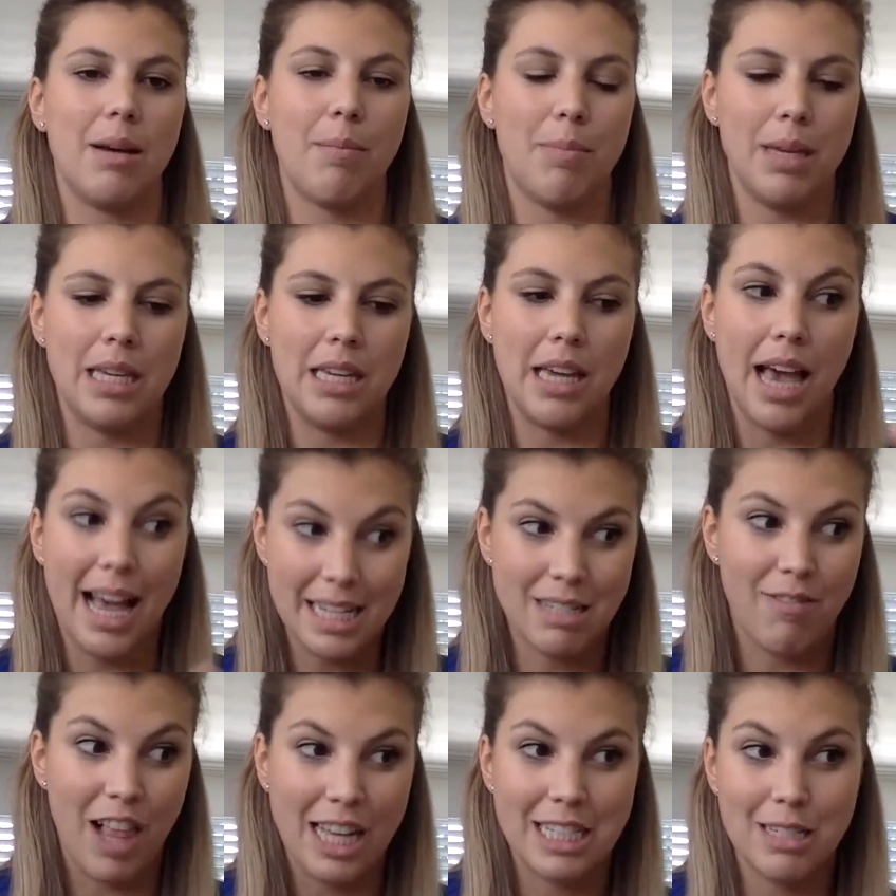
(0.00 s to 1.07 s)
be as
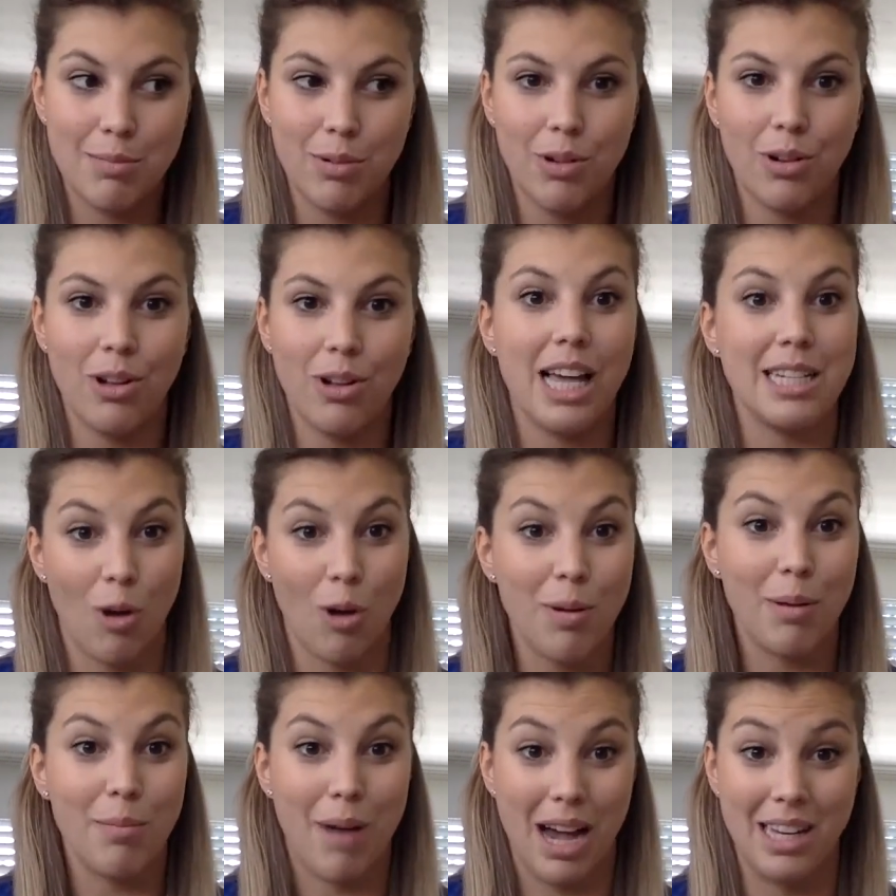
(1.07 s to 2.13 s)
flexible, as
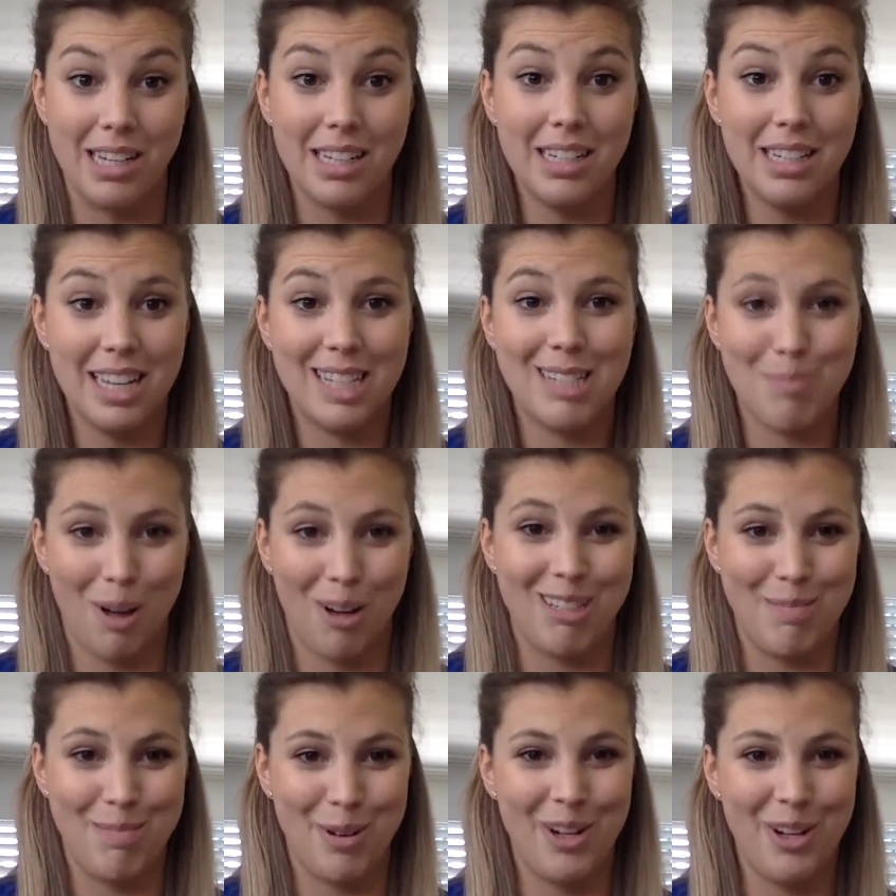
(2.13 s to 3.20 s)
open-minded as
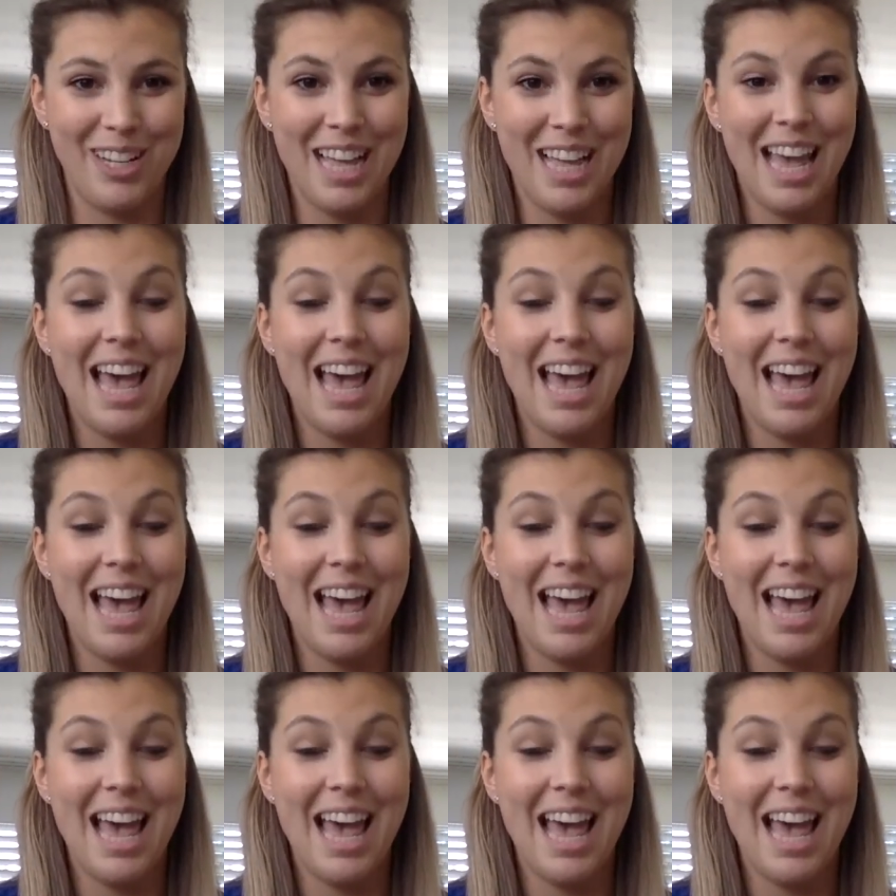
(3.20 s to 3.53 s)
possible.